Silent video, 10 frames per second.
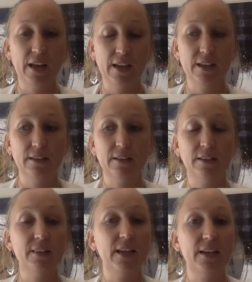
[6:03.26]
can
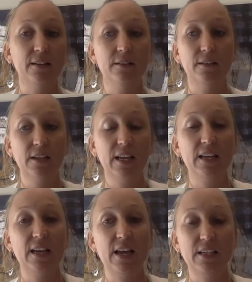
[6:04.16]
then
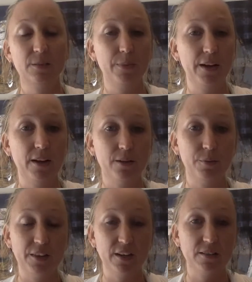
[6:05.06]
connect better
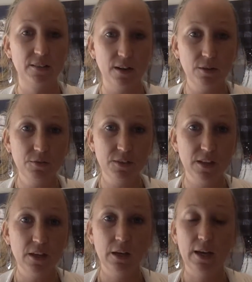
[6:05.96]
with ourselves,
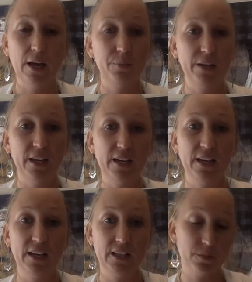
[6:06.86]
and we can
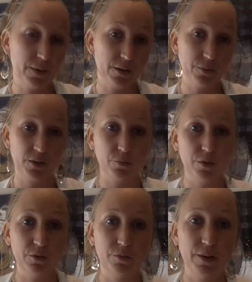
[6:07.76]
connect better with the
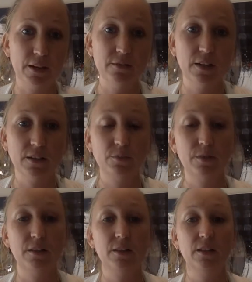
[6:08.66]
world around us,
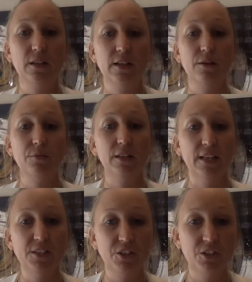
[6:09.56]
in our
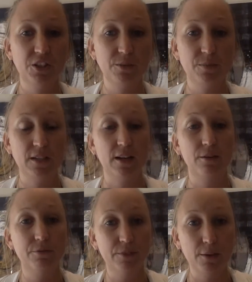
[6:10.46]
relationships, in our
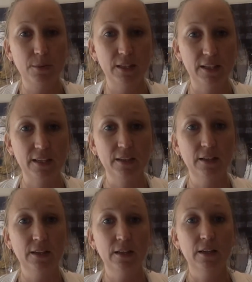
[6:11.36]
family,
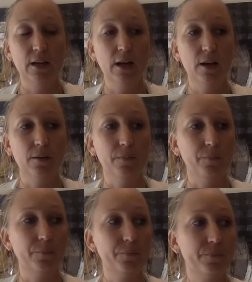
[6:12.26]
and